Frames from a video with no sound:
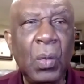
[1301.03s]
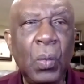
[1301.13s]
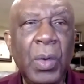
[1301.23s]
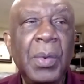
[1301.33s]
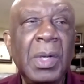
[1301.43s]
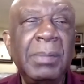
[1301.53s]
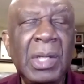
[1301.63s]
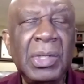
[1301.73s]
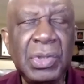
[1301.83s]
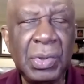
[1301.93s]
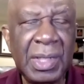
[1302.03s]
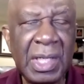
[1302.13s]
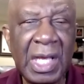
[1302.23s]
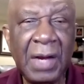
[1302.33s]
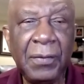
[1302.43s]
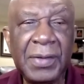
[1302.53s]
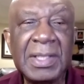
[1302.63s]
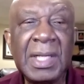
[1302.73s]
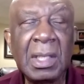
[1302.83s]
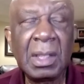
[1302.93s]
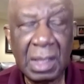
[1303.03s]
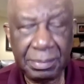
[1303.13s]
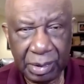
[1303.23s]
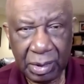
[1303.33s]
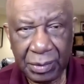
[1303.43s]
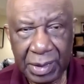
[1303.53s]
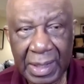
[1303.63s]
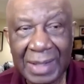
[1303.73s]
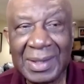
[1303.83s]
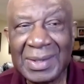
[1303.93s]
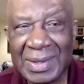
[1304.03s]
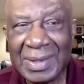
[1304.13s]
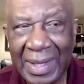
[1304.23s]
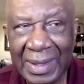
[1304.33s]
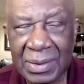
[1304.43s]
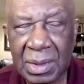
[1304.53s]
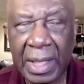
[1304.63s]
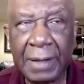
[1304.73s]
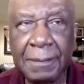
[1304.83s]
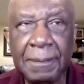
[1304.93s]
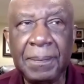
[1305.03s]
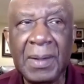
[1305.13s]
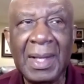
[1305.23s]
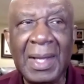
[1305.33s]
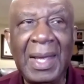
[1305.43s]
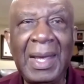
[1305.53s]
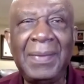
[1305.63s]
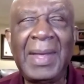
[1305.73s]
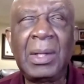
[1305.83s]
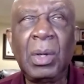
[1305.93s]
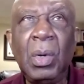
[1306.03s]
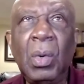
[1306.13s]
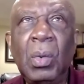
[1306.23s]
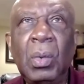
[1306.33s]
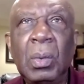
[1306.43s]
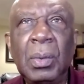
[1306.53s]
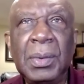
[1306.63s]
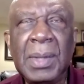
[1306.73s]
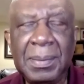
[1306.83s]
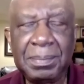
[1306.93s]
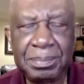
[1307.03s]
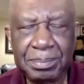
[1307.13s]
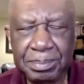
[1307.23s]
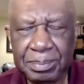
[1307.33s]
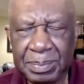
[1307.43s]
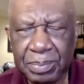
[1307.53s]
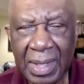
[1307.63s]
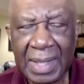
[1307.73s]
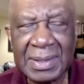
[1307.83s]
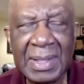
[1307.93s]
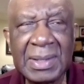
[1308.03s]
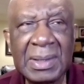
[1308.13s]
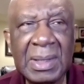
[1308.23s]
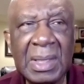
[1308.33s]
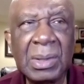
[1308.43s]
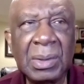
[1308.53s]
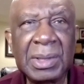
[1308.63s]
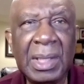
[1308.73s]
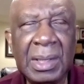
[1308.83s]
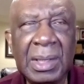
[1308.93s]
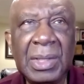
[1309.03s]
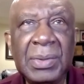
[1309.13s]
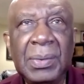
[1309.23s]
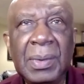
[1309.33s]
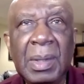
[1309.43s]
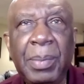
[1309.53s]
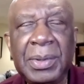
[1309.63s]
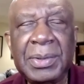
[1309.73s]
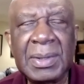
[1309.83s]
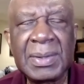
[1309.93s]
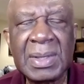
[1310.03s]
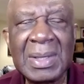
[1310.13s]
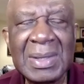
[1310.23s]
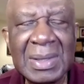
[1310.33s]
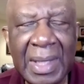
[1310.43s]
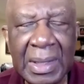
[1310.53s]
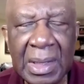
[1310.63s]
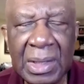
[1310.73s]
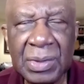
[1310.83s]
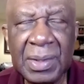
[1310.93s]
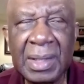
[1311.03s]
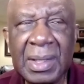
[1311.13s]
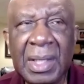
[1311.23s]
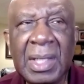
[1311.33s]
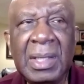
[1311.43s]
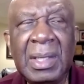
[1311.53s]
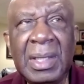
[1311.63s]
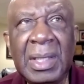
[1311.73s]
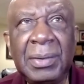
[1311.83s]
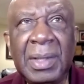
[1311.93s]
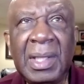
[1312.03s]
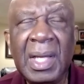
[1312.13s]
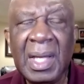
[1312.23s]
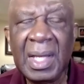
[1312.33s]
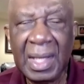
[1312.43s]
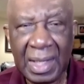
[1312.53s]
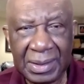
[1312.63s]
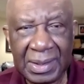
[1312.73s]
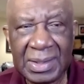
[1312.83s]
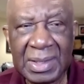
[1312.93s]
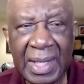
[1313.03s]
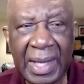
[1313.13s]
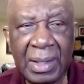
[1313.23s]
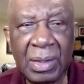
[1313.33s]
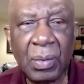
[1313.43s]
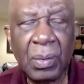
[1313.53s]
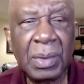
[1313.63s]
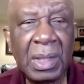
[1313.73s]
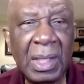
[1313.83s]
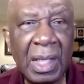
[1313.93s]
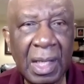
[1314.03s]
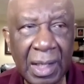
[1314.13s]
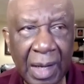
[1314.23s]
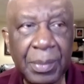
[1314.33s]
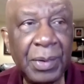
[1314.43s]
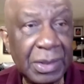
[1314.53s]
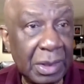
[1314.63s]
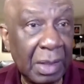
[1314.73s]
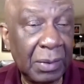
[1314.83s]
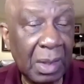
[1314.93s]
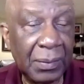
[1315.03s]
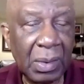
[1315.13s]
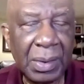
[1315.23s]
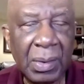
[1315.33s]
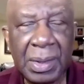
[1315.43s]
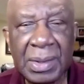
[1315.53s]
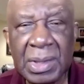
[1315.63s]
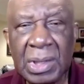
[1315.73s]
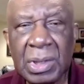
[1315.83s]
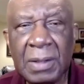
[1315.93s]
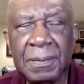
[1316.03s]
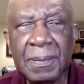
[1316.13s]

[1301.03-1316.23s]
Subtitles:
We want to make sure that every single employee understands that. And that whole process is inculcated into the person's psyche so that they clearly understand the operation of the organization.